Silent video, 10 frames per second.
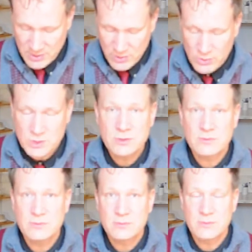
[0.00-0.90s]
chord,
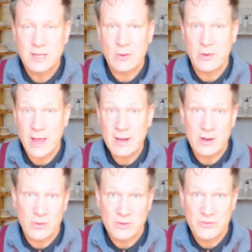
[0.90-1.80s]
or any
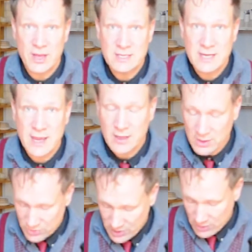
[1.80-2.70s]
chord for that sake,
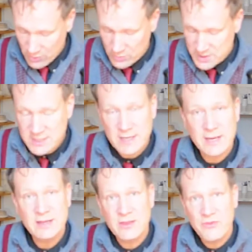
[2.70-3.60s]
you can always
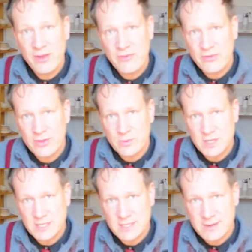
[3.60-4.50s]
delete the 5th,
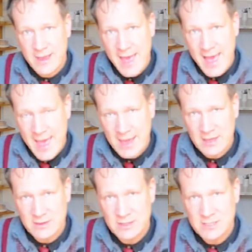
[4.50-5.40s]
which is the A
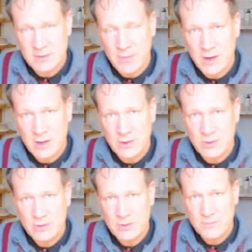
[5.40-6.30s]
in the D minor chord.